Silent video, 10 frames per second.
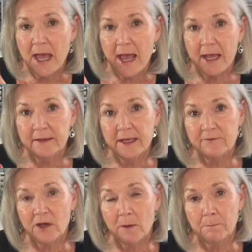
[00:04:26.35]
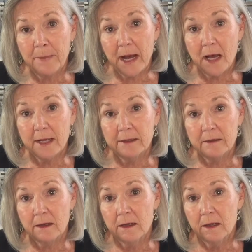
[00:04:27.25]
and they've combined
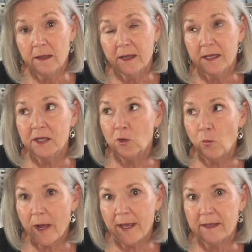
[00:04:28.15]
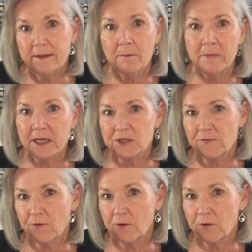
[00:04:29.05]
in a way that makes for a